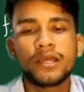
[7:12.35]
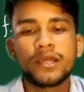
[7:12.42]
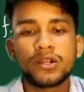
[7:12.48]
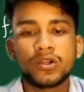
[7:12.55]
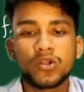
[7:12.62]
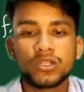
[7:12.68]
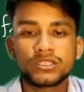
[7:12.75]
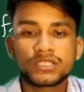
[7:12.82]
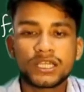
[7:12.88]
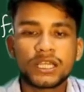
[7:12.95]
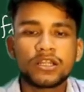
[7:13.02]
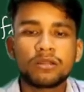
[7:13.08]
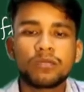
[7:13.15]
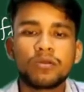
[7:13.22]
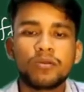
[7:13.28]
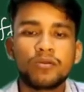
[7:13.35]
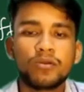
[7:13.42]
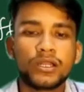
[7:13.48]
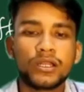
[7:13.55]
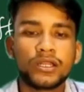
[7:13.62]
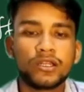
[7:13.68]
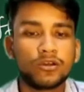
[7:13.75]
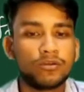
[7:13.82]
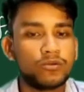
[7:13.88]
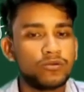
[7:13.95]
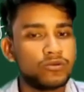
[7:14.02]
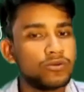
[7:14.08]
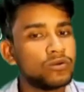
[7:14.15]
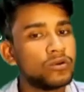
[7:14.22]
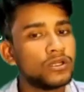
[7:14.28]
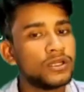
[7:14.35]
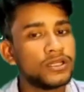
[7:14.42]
Wronskian of w1 and w2